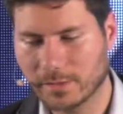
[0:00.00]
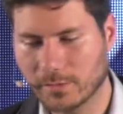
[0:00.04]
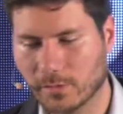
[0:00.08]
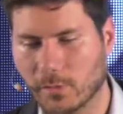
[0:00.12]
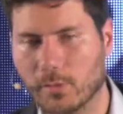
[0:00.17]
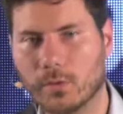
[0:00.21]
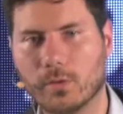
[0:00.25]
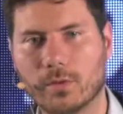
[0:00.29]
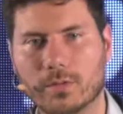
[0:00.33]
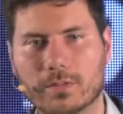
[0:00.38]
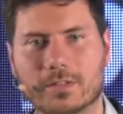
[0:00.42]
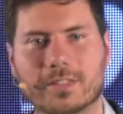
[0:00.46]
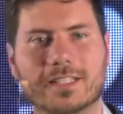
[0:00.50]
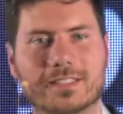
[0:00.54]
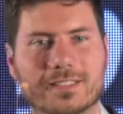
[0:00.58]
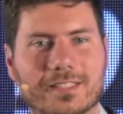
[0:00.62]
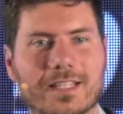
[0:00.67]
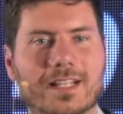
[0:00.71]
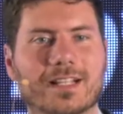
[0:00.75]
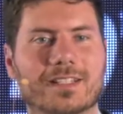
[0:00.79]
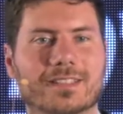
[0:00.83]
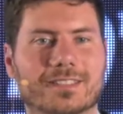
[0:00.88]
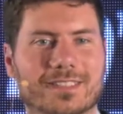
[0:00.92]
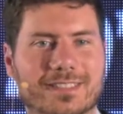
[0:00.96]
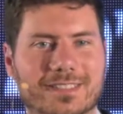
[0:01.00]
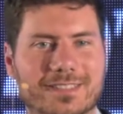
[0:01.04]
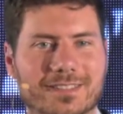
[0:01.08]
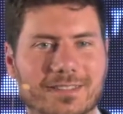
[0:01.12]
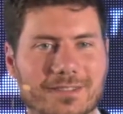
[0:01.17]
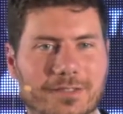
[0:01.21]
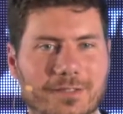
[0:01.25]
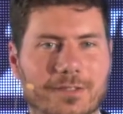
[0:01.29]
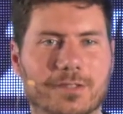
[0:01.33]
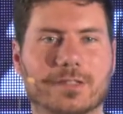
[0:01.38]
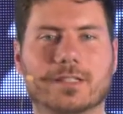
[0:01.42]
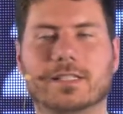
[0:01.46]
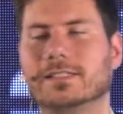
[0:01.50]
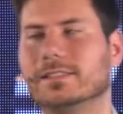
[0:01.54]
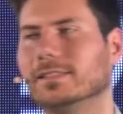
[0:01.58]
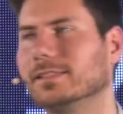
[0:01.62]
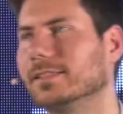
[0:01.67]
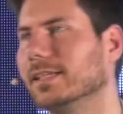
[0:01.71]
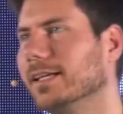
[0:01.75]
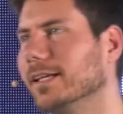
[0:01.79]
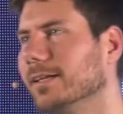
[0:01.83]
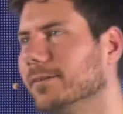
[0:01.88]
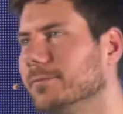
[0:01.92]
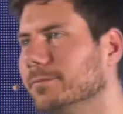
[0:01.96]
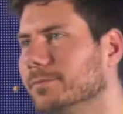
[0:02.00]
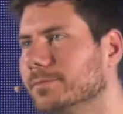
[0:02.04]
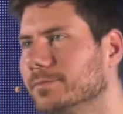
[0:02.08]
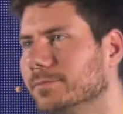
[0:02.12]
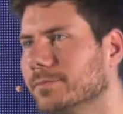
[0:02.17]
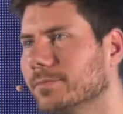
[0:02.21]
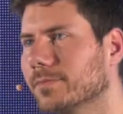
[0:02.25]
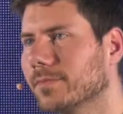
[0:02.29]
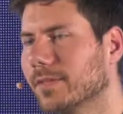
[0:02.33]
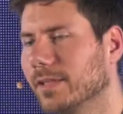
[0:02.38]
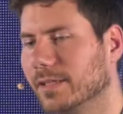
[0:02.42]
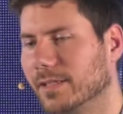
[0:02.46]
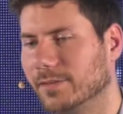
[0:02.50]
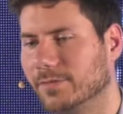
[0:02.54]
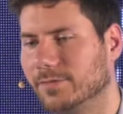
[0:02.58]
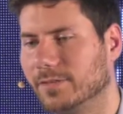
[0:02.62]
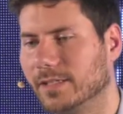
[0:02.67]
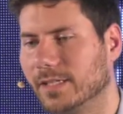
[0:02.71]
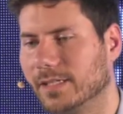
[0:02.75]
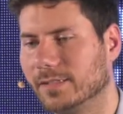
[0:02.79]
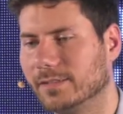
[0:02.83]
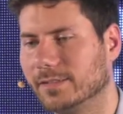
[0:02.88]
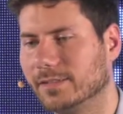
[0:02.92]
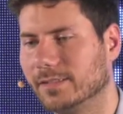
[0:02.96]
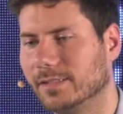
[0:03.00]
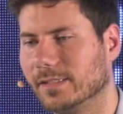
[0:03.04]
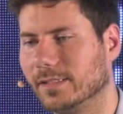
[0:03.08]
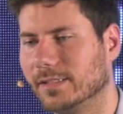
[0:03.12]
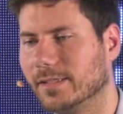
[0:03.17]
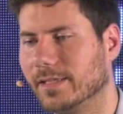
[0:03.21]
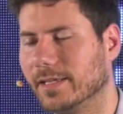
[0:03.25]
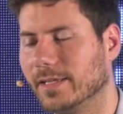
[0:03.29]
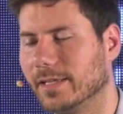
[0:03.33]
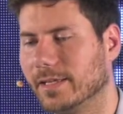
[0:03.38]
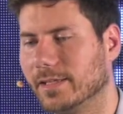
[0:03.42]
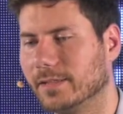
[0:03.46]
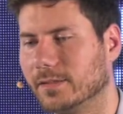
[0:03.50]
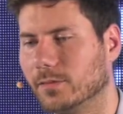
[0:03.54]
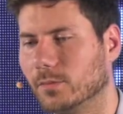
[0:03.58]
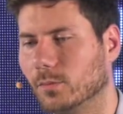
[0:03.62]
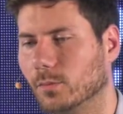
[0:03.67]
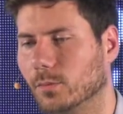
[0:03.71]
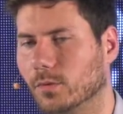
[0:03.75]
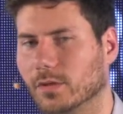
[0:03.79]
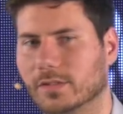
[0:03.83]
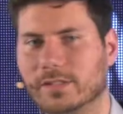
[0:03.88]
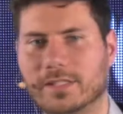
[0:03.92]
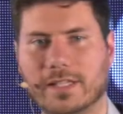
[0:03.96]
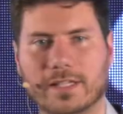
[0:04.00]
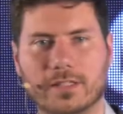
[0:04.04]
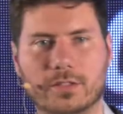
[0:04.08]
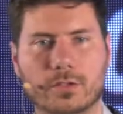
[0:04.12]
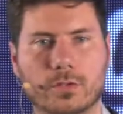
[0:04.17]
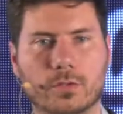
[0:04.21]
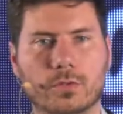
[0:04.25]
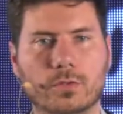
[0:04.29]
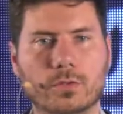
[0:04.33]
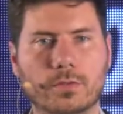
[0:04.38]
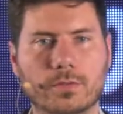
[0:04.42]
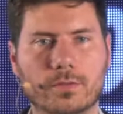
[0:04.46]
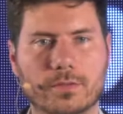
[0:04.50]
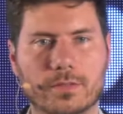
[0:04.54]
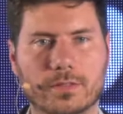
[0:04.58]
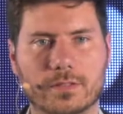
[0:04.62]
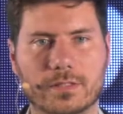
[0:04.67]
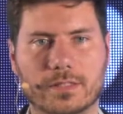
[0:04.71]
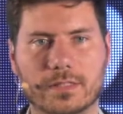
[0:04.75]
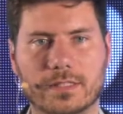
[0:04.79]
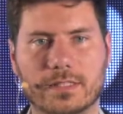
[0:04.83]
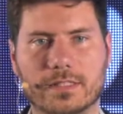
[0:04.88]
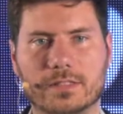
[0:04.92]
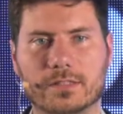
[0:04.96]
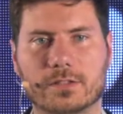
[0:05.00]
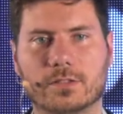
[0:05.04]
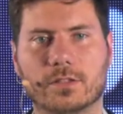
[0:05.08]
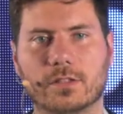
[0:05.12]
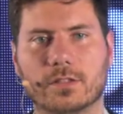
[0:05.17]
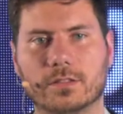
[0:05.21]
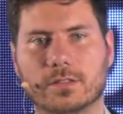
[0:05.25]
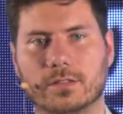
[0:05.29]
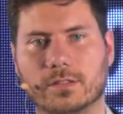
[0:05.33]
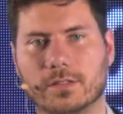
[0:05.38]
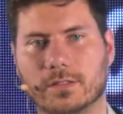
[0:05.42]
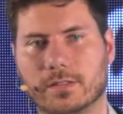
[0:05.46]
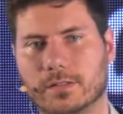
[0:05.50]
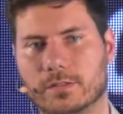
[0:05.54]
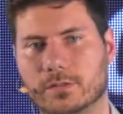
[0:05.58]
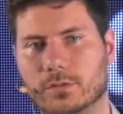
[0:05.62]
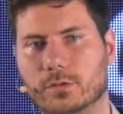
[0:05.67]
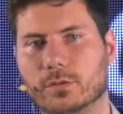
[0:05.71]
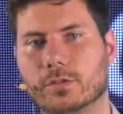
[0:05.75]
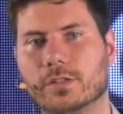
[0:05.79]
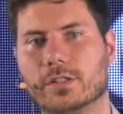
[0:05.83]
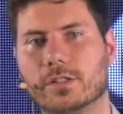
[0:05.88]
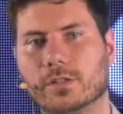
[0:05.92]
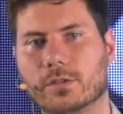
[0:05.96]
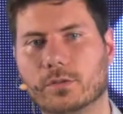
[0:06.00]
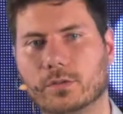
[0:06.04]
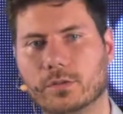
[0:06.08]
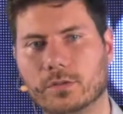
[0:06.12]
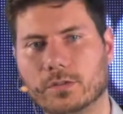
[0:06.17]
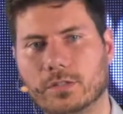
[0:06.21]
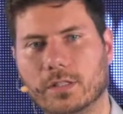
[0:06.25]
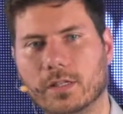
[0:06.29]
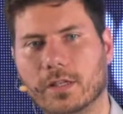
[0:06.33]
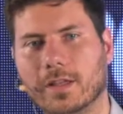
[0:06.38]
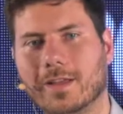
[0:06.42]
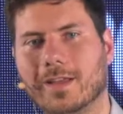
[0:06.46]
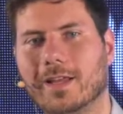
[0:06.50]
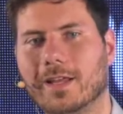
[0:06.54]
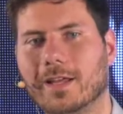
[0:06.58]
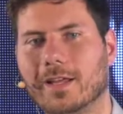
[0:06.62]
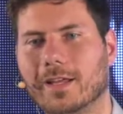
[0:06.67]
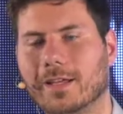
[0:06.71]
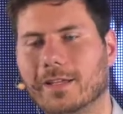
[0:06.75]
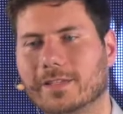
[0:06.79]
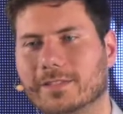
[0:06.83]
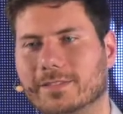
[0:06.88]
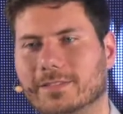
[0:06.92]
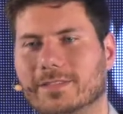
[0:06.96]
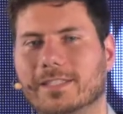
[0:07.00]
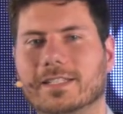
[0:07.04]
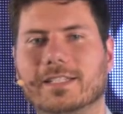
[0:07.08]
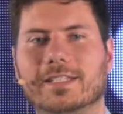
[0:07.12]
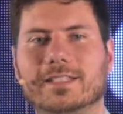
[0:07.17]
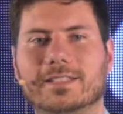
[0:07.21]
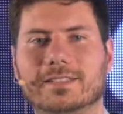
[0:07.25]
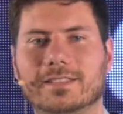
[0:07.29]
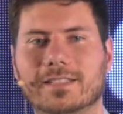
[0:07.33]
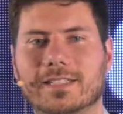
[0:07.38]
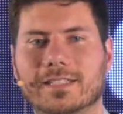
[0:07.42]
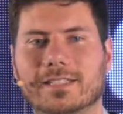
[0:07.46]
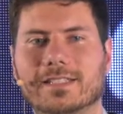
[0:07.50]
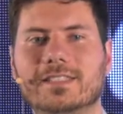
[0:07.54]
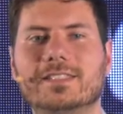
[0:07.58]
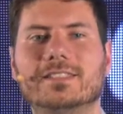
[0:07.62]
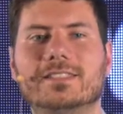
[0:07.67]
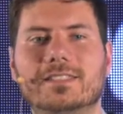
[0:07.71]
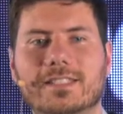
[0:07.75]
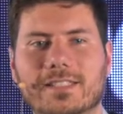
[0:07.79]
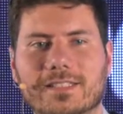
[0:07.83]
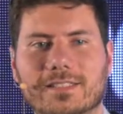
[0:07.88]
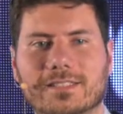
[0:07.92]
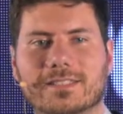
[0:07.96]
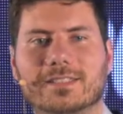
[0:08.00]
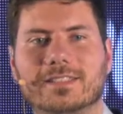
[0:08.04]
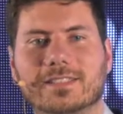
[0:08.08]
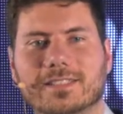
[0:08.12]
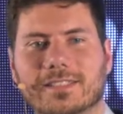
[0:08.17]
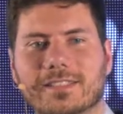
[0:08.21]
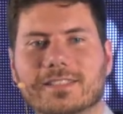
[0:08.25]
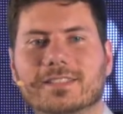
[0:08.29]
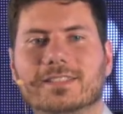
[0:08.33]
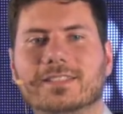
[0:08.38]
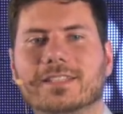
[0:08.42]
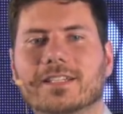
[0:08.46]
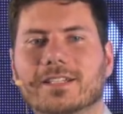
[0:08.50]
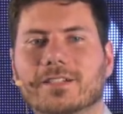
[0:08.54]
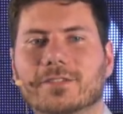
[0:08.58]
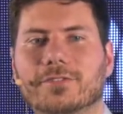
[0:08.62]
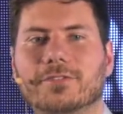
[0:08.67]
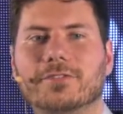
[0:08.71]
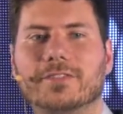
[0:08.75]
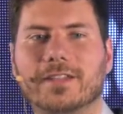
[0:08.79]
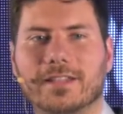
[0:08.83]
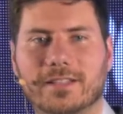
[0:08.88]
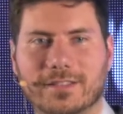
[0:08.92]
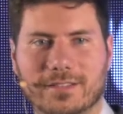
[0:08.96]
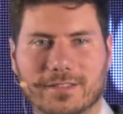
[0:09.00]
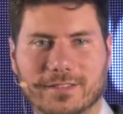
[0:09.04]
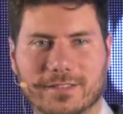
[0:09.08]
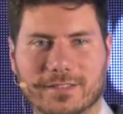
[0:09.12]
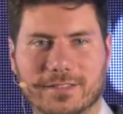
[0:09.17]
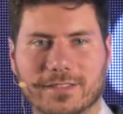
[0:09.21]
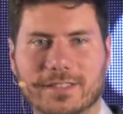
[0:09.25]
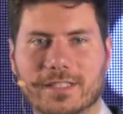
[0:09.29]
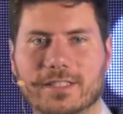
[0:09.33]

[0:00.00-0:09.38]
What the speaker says: old results, or let's say if they see that what they do is not doing good, they insist in their failure. They